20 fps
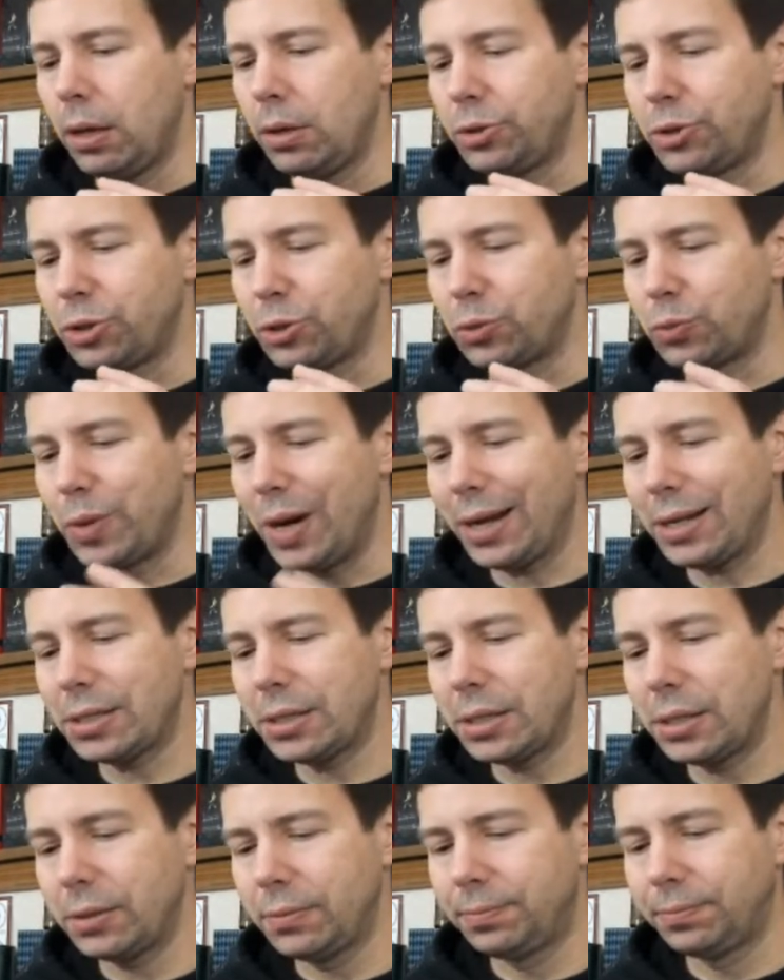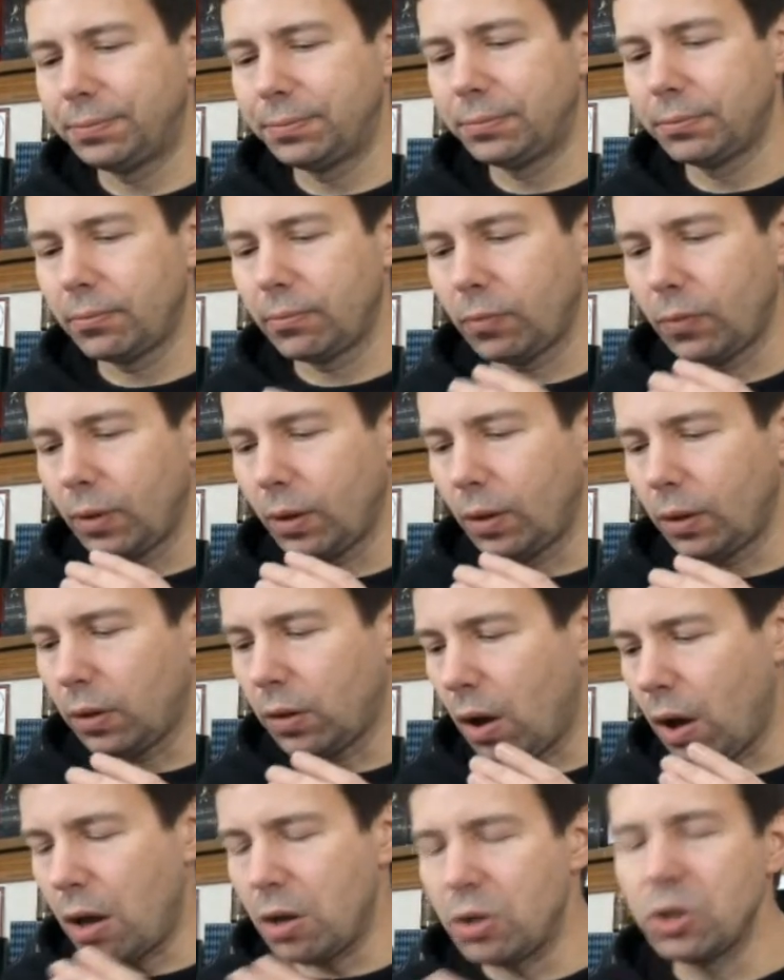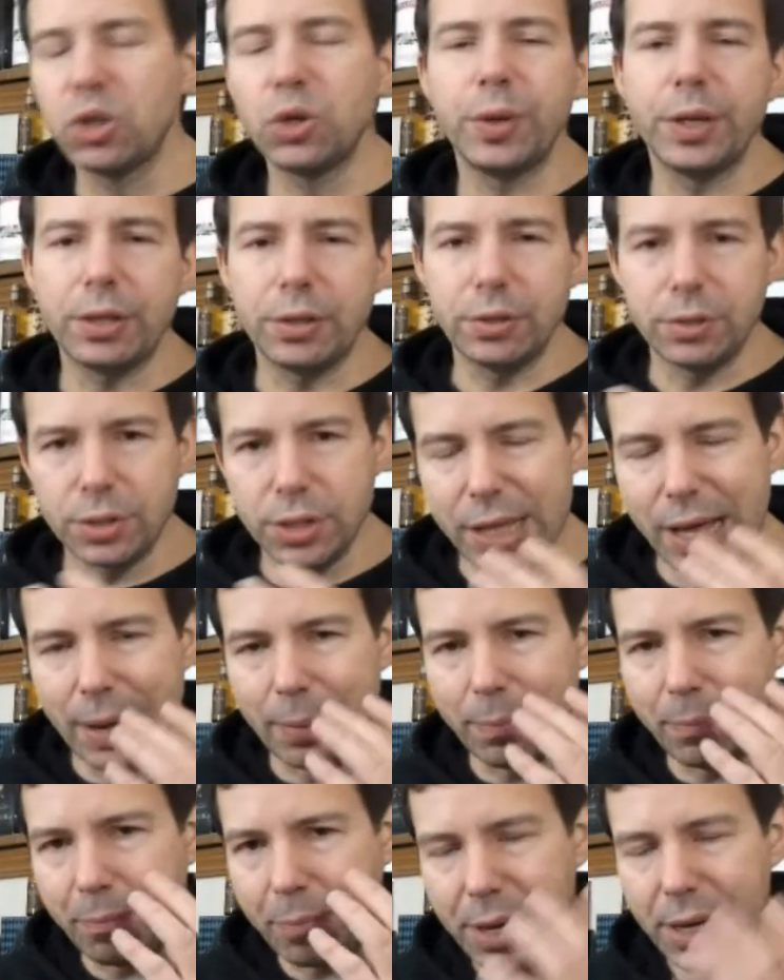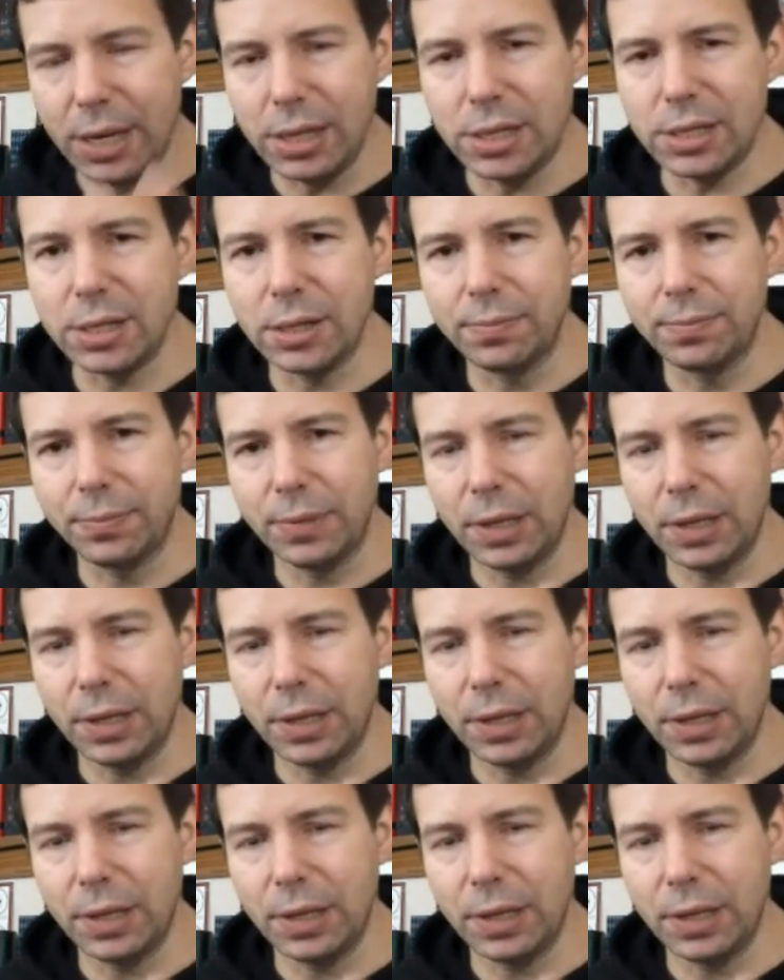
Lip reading: direct conduit to that peat.